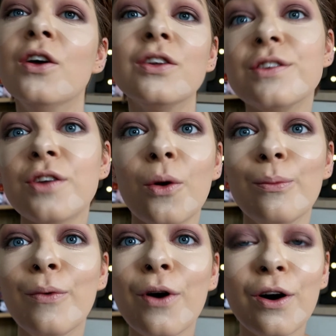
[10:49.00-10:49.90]
so
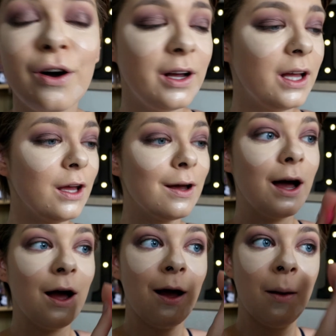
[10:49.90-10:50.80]
what
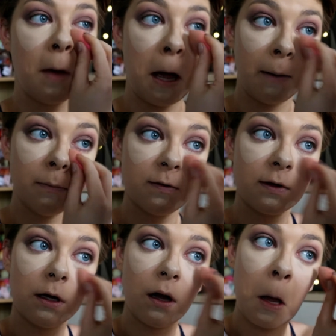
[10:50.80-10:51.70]
um, I'm just
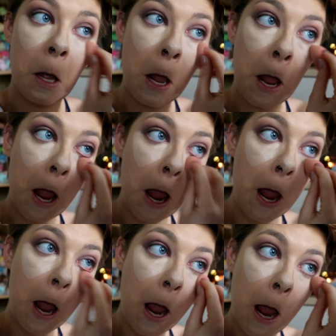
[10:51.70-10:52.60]
gonna
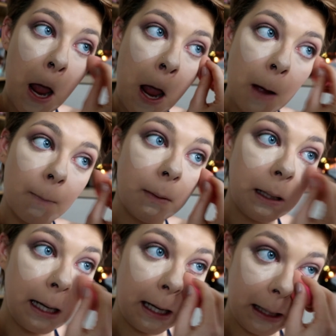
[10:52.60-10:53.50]

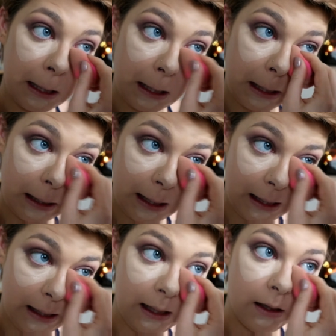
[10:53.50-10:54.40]
blend
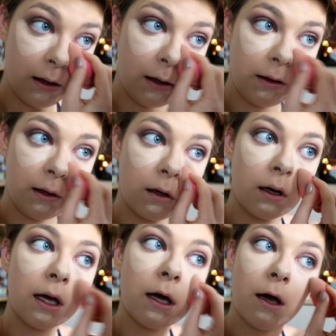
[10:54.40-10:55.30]
that in. I think
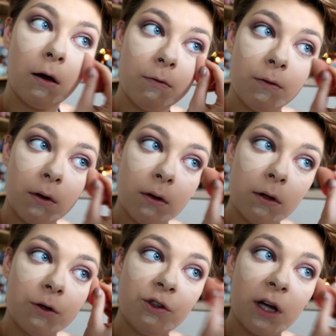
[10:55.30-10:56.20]
I have
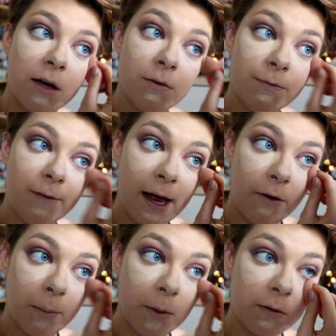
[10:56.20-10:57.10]
the shade
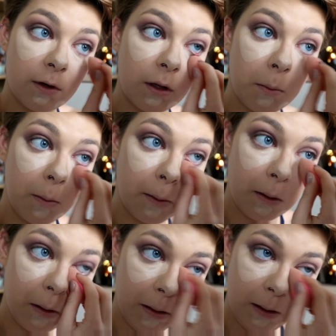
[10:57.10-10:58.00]
Fair I'm using at the
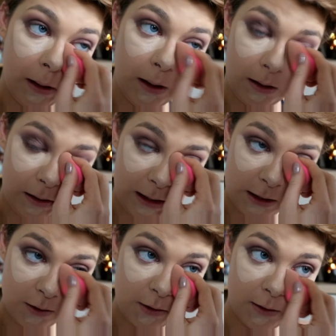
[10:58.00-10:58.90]
moment. They
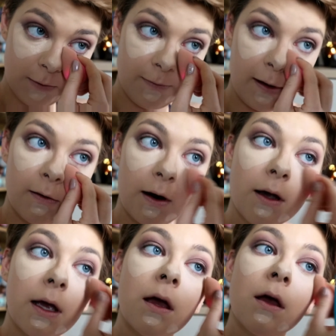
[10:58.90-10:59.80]
don't do the Fair
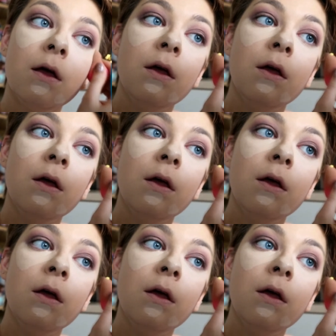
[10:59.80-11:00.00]
out here,